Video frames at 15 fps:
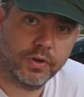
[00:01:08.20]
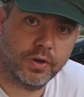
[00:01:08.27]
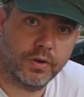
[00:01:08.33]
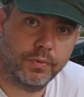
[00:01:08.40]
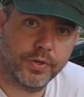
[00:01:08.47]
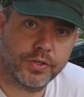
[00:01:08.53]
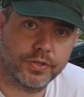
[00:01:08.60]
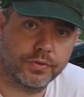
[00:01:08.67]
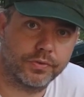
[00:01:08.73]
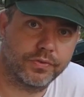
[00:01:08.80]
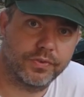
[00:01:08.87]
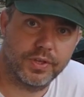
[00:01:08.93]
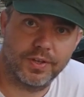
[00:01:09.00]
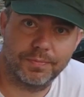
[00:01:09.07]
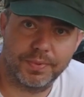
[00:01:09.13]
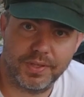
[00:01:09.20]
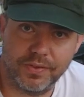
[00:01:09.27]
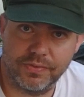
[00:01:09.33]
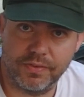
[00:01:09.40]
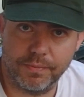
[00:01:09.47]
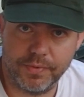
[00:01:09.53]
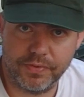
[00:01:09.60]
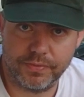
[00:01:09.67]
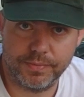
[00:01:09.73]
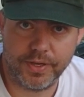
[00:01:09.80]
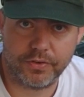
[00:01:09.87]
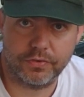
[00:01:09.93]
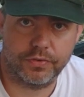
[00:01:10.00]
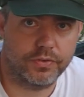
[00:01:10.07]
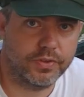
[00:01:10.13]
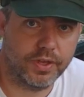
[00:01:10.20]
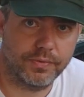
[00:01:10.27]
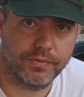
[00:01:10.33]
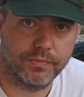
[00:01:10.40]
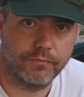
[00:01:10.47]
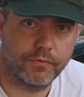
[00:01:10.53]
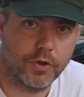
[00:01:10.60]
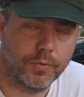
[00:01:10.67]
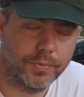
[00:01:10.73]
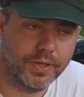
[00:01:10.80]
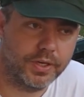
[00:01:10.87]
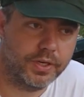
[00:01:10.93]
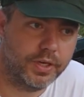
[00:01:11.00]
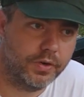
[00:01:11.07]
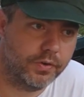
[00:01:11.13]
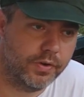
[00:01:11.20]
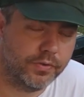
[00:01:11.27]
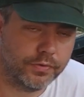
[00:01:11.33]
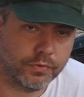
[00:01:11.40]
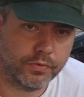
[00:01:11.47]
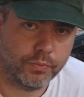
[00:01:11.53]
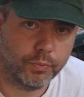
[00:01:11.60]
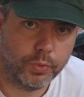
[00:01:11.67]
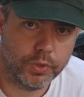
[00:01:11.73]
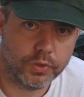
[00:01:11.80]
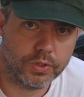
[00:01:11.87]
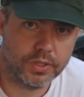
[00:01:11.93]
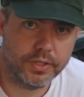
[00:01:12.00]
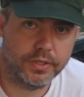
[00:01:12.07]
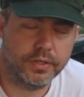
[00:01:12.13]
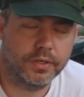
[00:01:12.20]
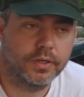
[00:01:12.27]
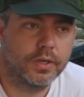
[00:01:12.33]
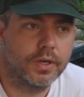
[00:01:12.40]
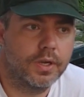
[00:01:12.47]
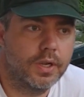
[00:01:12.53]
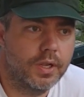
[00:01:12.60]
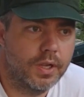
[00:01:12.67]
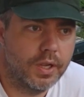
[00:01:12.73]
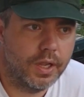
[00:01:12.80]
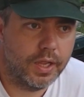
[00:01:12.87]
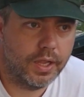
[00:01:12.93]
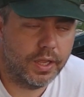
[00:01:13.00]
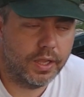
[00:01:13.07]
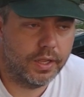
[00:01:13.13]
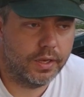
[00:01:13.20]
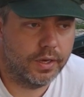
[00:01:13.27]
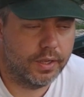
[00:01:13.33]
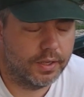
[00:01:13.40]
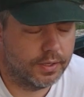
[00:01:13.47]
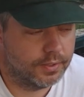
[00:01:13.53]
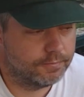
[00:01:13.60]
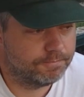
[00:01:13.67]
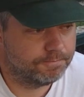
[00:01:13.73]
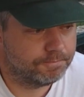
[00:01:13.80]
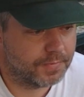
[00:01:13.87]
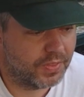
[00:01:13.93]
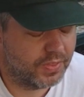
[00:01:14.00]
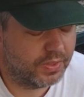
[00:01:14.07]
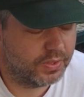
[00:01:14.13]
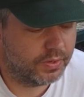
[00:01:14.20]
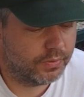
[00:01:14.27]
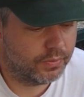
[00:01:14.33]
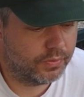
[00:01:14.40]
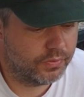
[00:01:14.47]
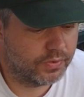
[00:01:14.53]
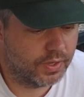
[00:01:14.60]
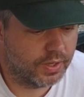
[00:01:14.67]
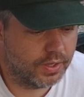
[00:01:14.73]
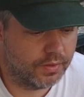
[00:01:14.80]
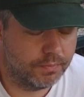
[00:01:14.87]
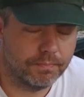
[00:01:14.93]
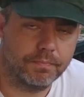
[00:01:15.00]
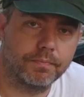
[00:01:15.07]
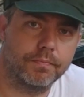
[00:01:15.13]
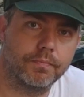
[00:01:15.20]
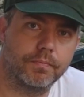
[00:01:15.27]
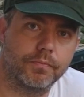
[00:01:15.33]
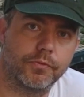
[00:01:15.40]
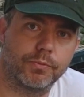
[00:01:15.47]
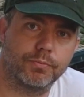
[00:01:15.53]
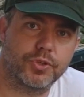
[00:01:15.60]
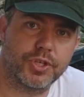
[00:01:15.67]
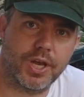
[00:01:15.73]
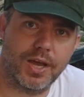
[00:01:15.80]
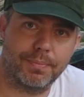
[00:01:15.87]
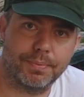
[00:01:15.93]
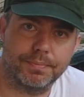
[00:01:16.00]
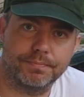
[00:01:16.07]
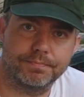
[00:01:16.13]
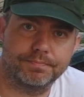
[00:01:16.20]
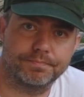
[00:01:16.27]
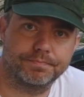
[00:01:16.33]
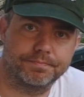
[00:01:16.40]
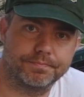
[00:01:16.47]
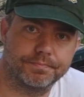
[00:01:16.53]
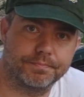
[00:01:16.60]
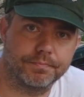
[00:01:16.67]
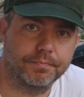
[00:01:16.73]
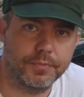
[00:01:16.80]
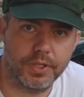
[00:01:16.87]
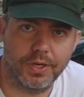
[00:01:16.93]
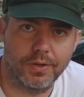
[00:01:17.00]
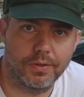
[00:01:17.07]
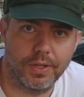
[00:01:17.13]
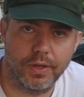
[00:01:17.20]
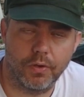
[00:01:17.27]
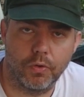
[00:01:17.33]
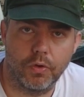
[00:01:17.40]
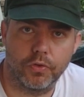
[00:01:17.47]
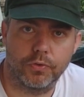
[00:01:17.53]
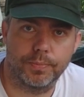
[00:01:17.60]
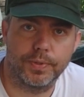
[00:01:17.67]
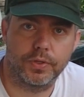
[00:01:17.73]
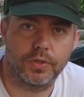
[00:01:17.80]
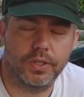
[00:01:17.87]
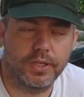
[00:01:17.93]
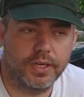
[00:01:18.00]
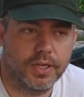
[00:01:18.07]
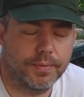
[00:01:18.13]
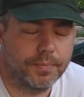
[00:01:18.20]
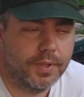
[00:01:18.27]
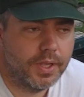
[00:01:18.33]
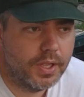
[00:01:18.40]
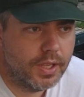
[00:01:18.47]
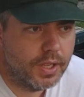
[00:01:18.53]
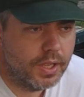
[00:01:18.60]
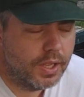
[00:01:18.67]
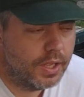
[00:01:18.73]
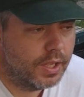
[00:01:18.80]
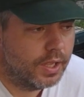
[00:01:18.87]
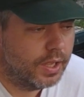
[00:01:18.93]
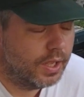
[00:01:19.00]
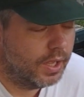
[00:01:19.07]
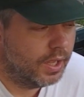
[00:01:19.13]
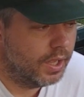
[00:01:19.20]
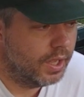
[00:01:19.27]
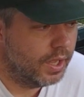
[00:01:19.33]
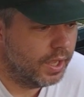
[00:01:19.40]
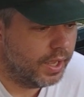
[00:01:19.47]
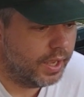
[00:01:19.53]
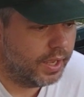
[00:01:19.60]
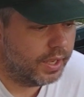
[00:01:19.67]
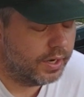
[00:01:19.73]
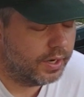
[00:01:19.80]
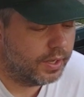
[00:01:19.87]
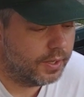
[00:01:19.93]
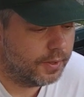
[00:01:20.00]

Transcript: their original stuff. They sent me some extra stuff, some foaming degreaser, some wheel cleaner, and uh, I think there was uh, some shop, you know, like oil spill cleanup. And